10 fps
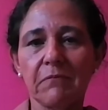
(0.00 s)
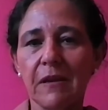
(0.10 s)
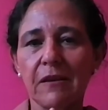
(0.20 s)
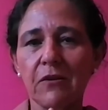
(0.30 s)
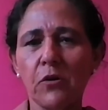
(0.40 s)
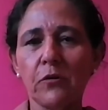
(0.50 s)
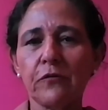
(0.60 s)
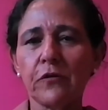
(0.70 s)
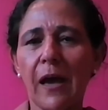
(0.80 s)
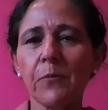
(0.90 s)
lot of
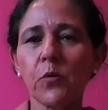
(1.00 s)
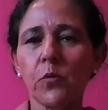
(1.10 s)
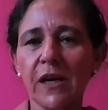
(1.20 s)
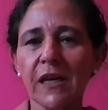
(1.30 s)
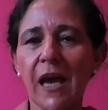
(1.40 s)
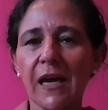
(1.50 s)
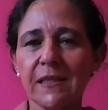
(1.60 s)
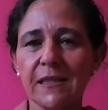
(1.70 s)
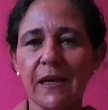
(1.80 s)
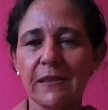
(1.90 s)
common work at
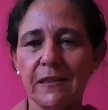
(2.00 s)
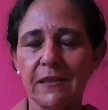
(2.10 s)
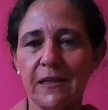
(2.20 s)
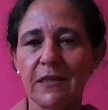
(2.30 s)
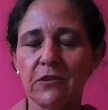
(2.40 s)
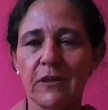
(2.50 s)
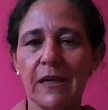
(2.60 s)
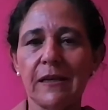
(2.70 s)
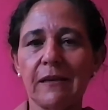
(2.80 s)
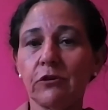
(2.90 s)

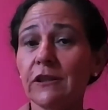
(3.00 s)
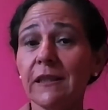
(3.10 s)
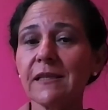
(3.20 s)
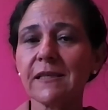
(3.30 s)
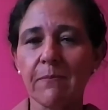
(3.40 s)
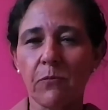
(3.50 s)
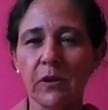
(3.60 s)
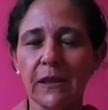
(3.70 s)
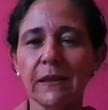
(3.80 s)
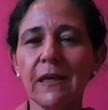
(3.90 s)
international level. This is a
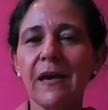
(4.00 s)
model.